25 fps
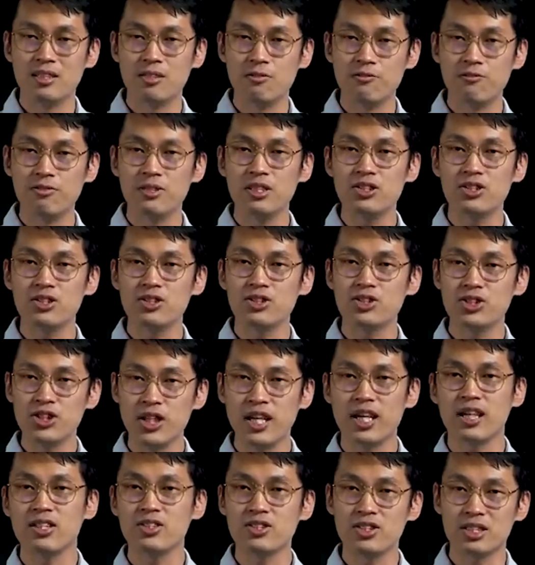The fish
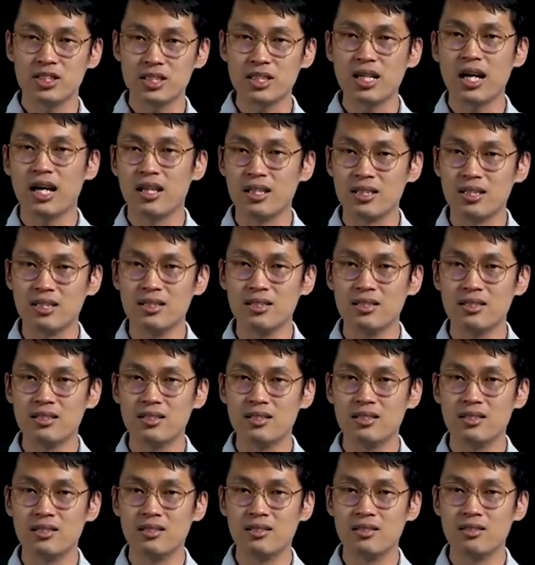changed its color
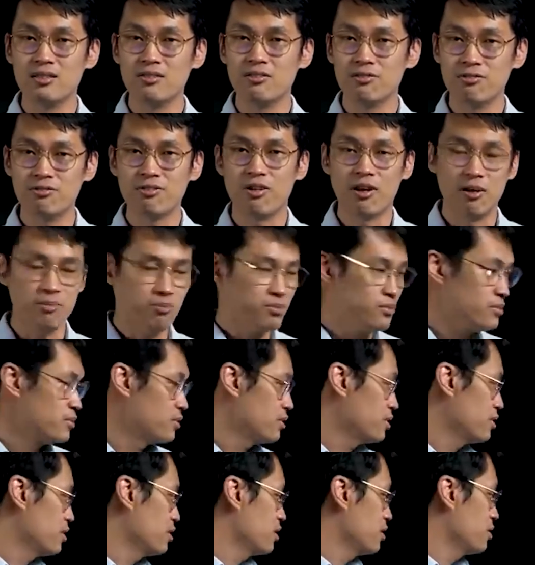from
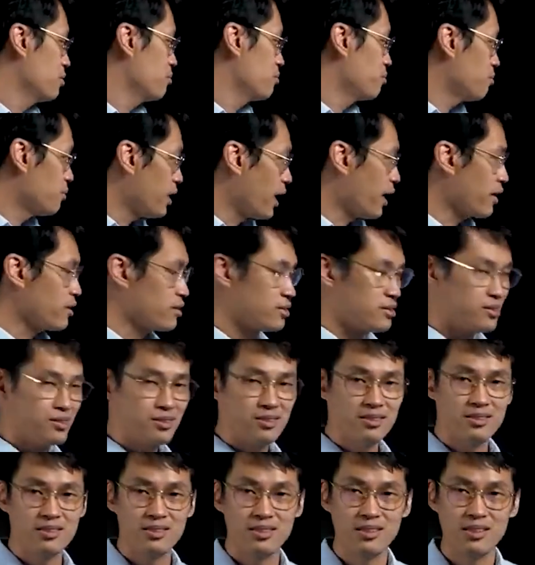black
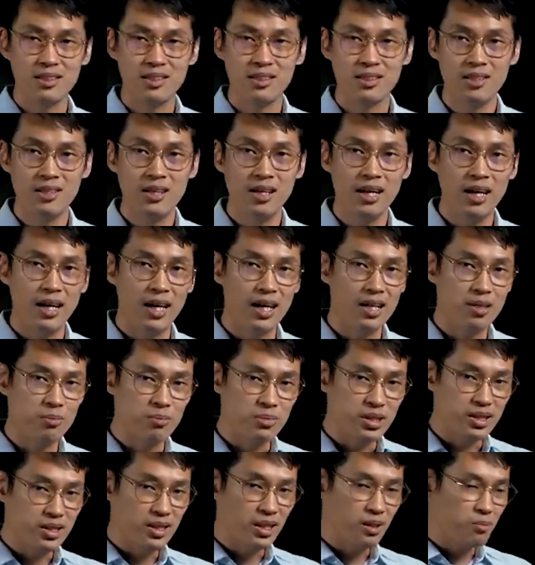
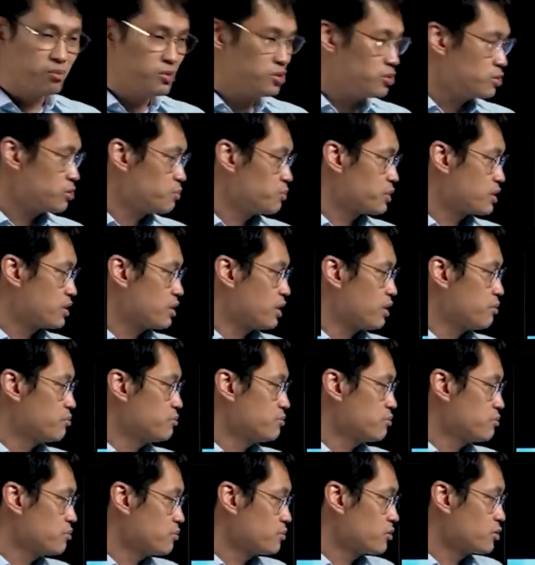and became
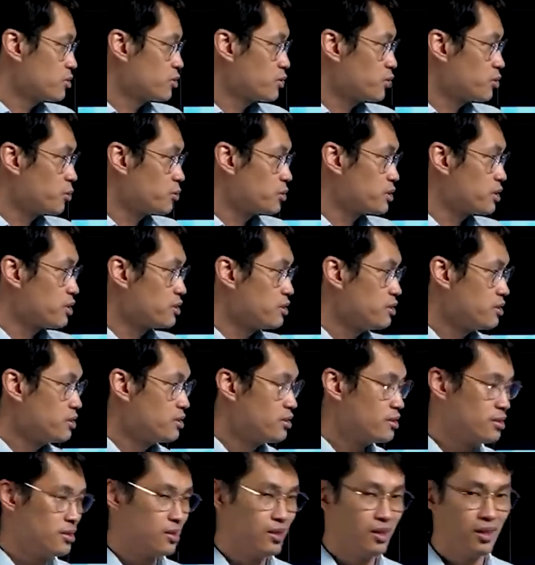golden,
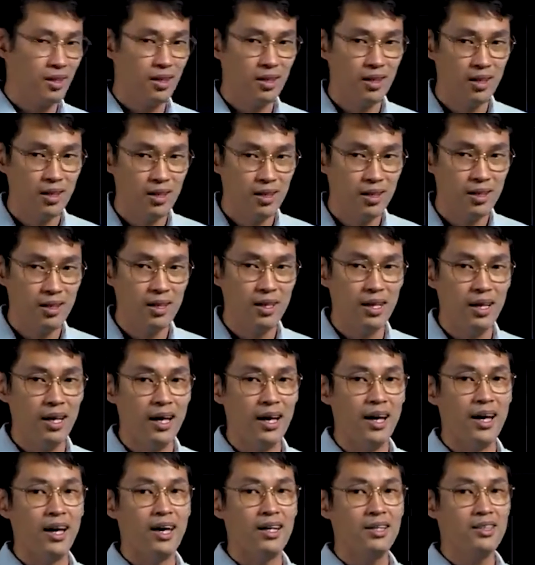
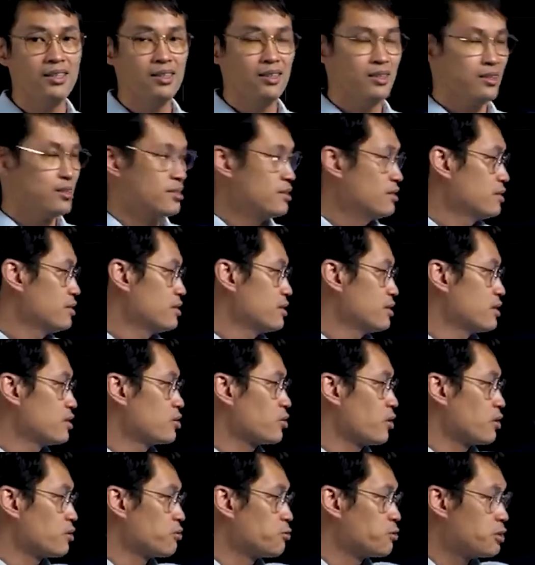and
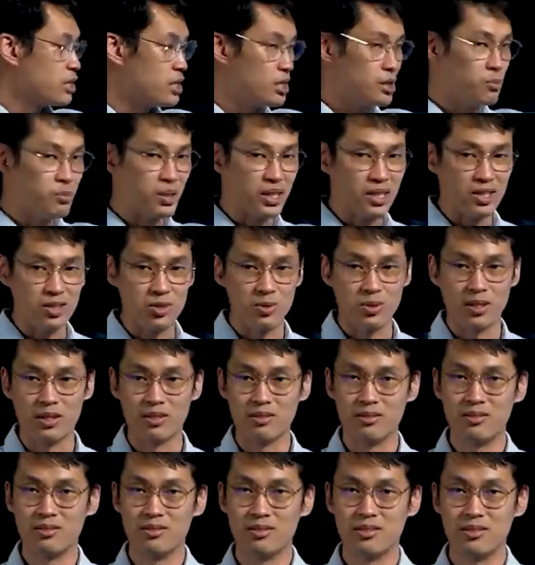it got really big as
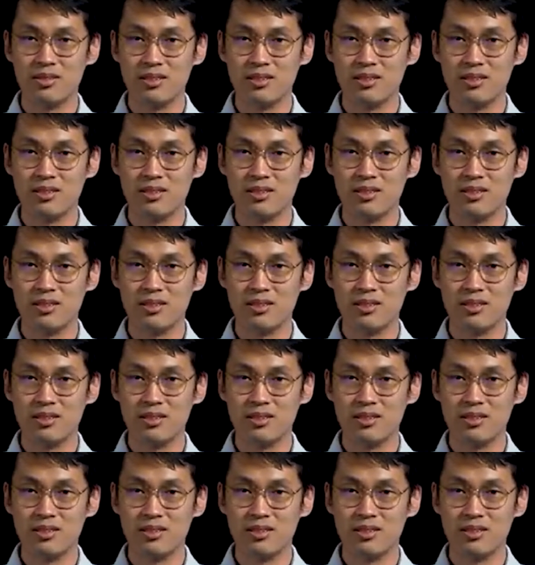well.